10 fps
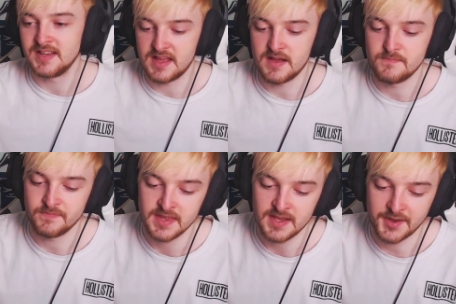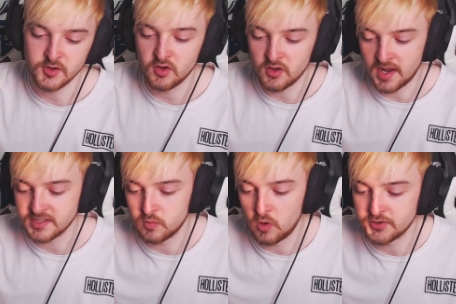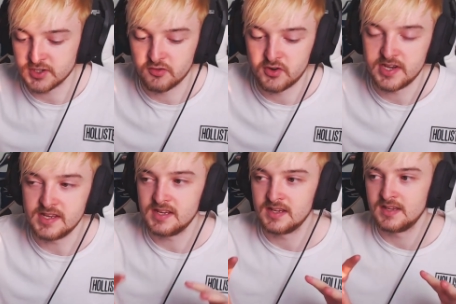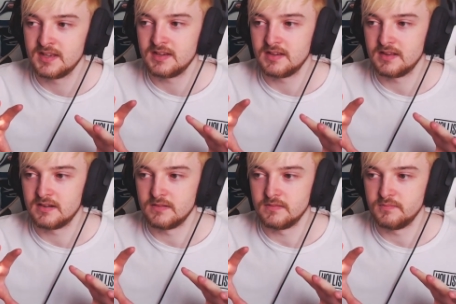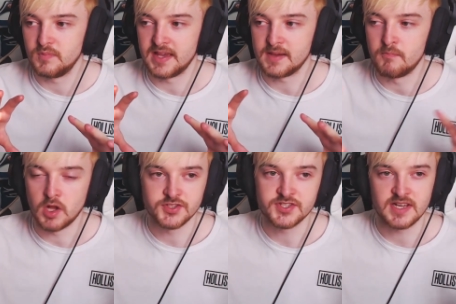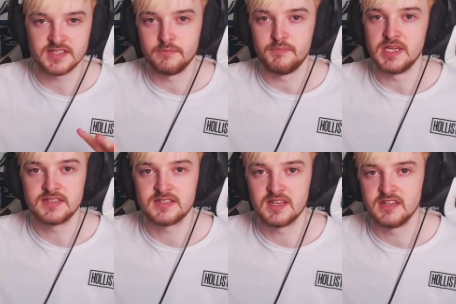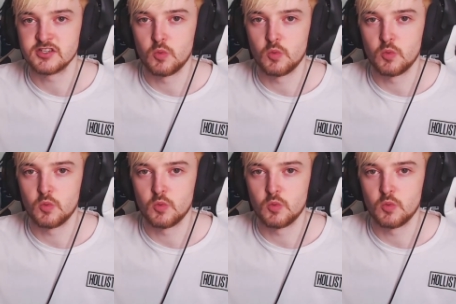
Um, I don't know, like, to what degree, like, monsters and beasts in this